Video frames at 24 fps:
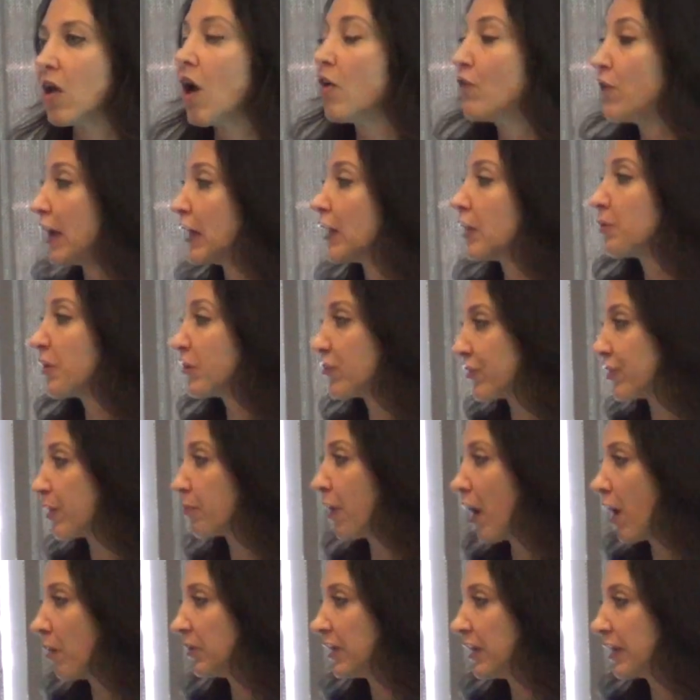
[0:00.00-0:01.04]
available to
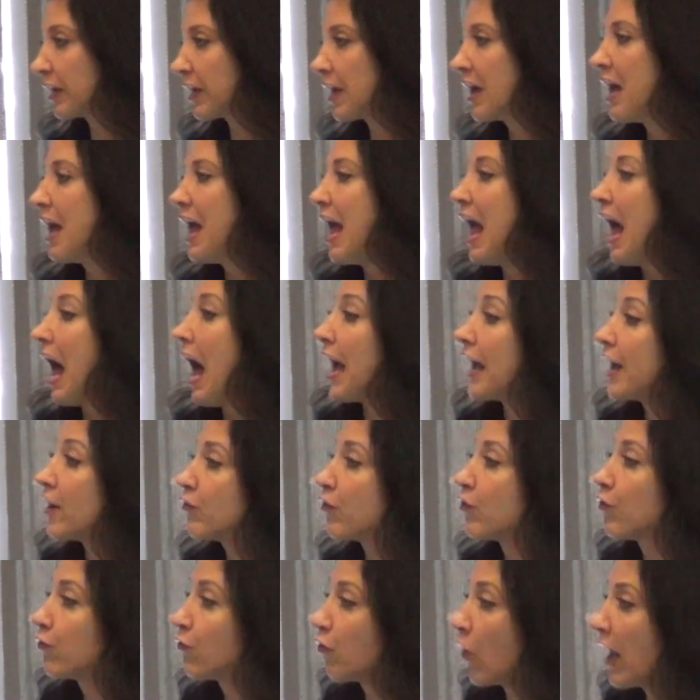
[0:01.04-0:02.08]
the public. I
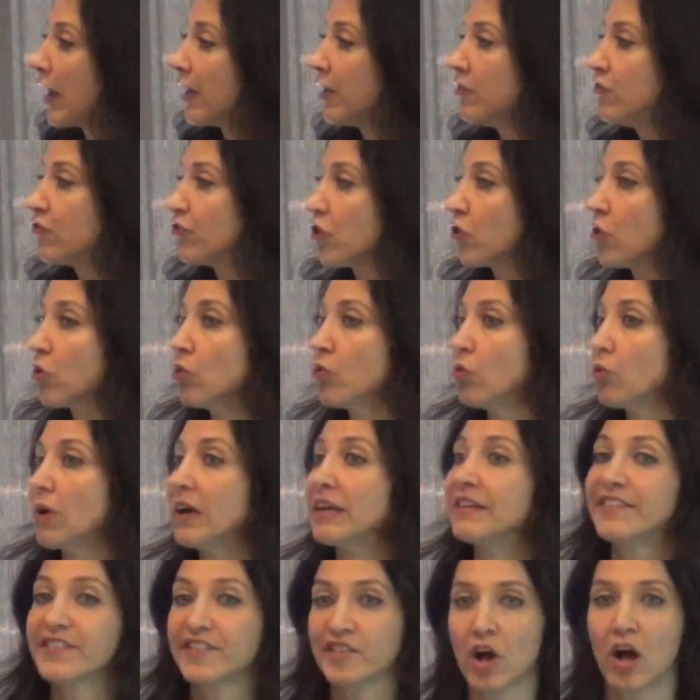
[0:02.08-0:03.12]
have a friend who
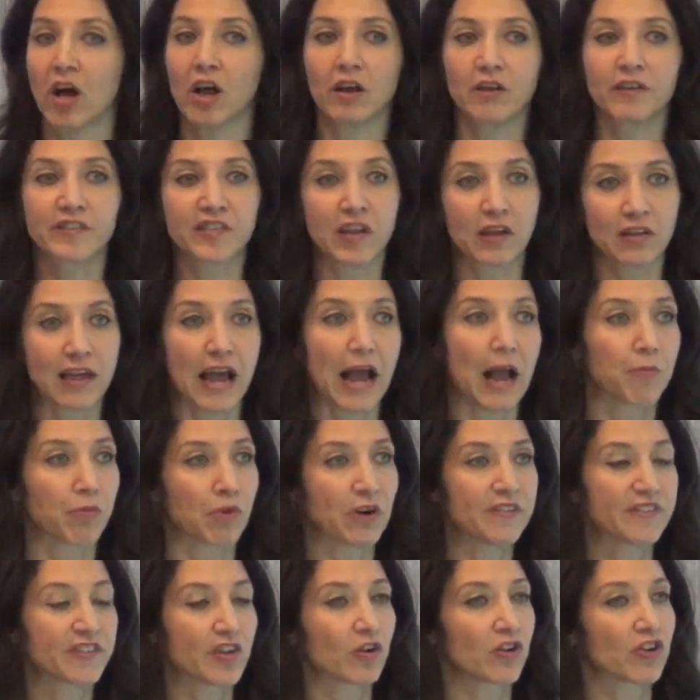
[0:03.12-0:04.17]
installs
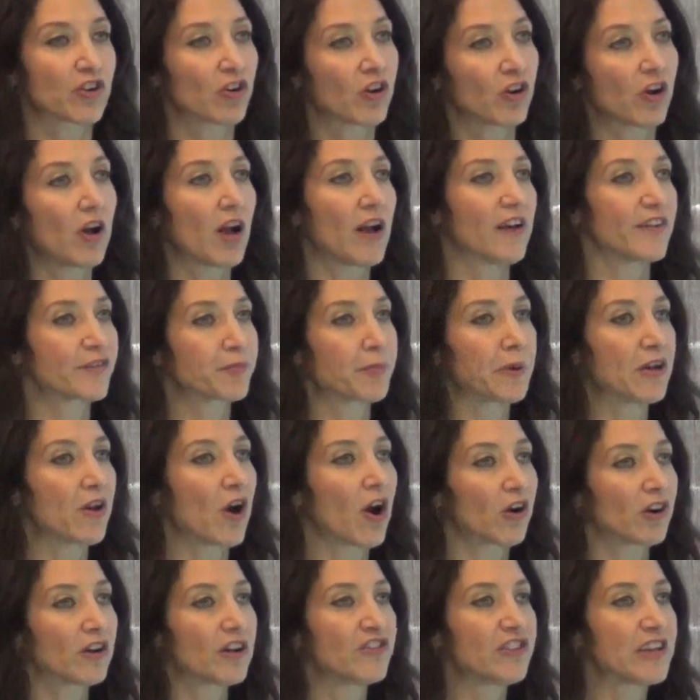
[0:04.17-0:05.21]
labyrinths. Her and her husband
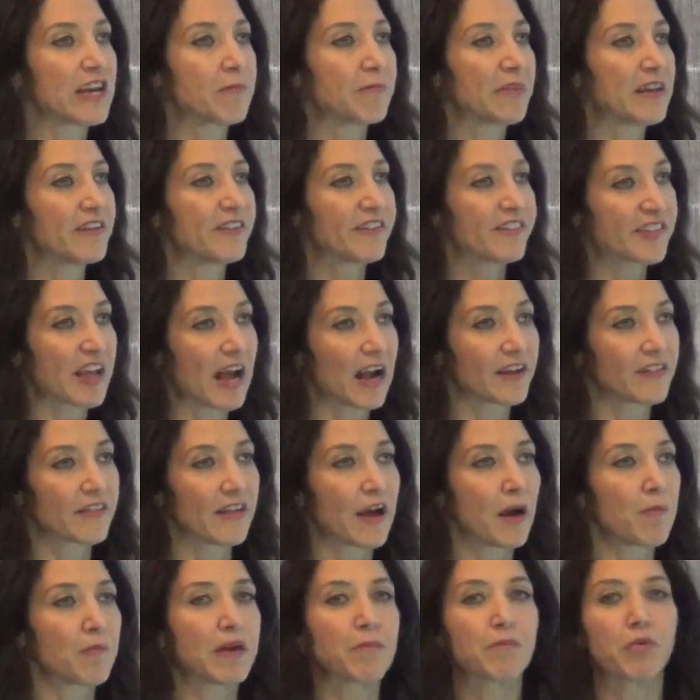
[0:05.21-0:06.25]
are a team. They design
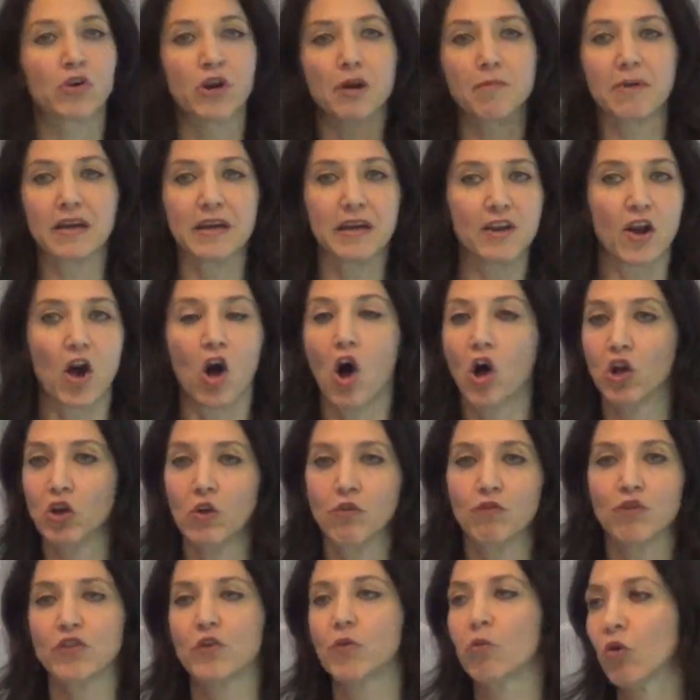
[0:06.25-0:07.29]
them, they put them in
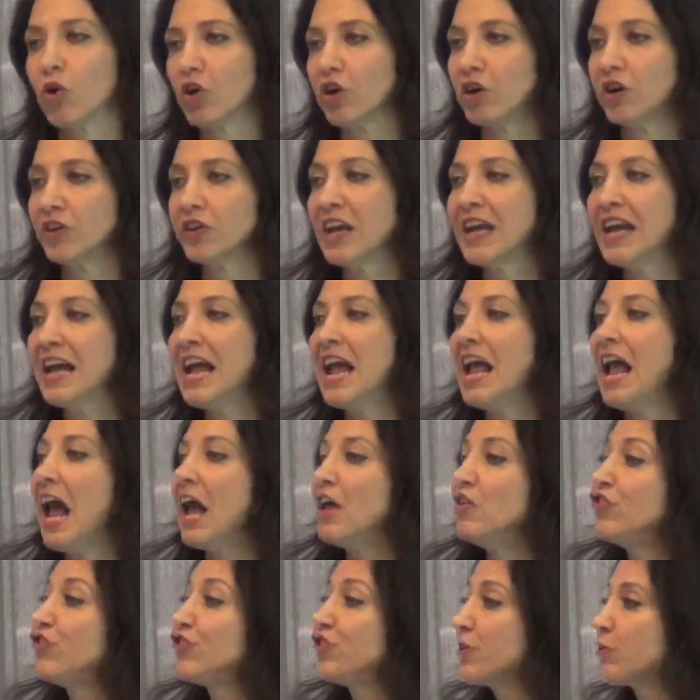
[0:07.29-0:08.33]
all over the world.
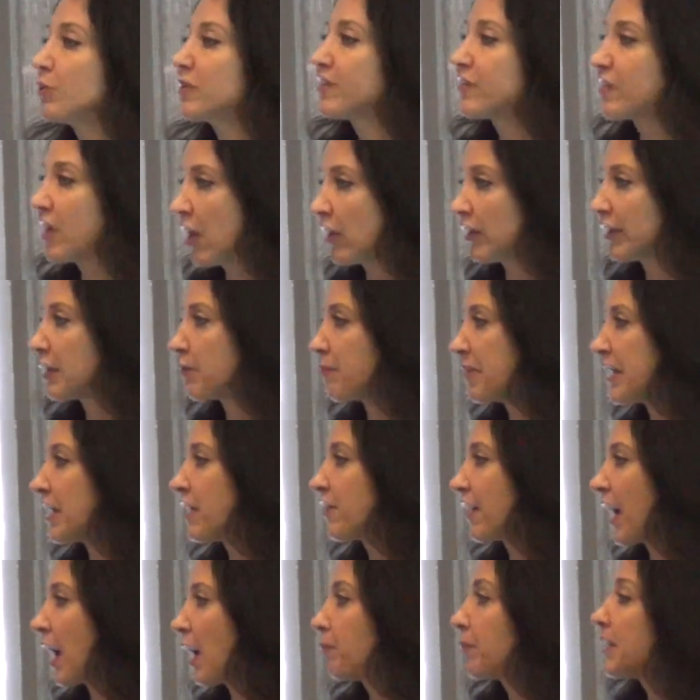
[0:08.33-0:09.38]
And she was telling
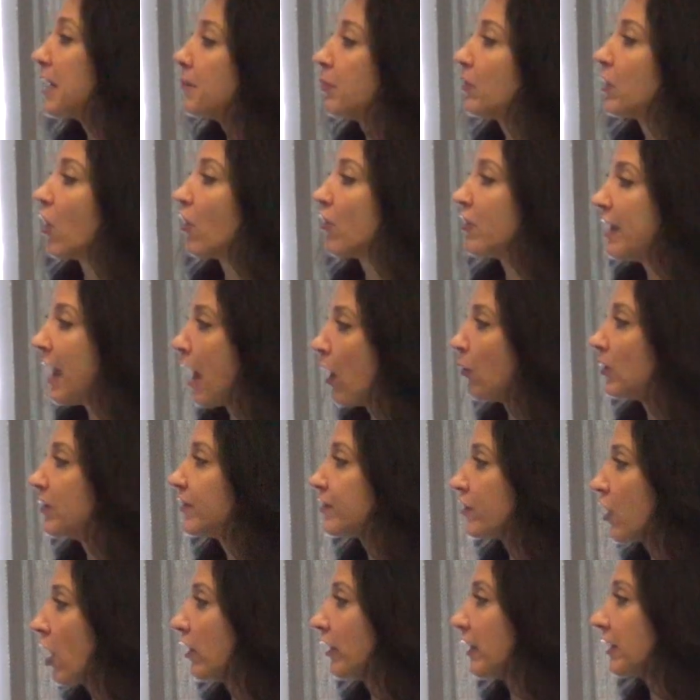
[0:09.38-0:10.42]
me that people are now
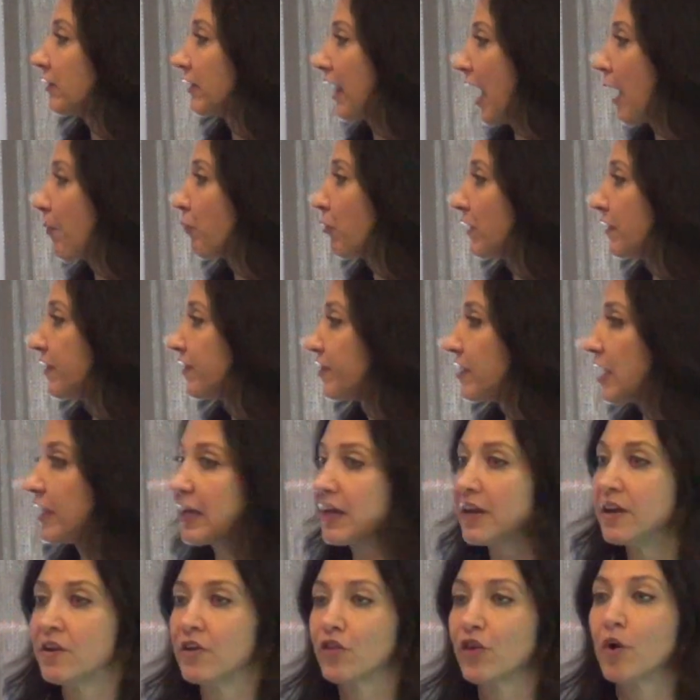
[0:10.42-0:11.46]
installing labyrinths
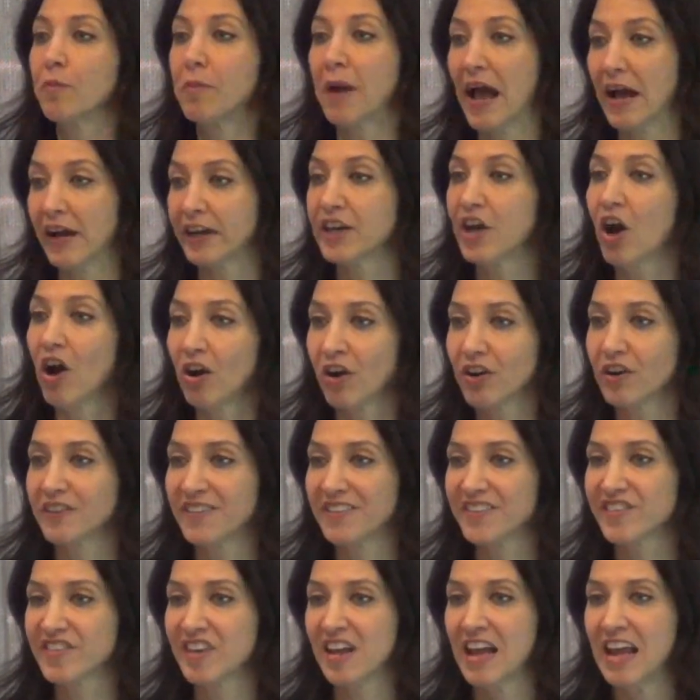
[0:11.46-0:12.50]
in their
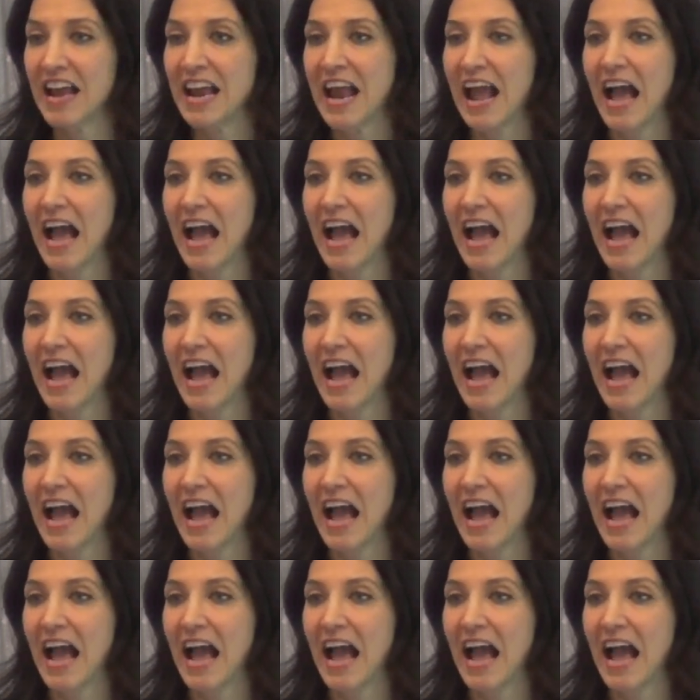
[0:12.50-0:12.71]
backyards.